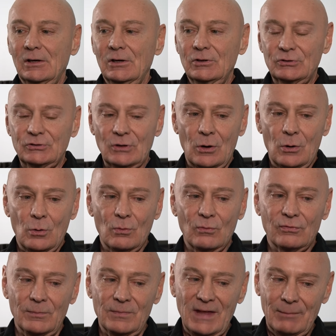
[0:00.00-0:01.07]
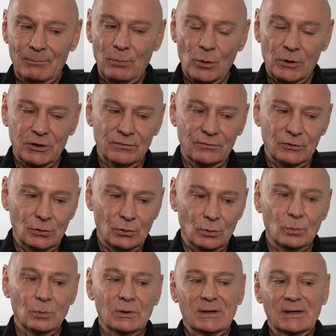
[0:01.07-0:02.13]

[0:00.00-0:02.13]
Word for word: So from that point of view,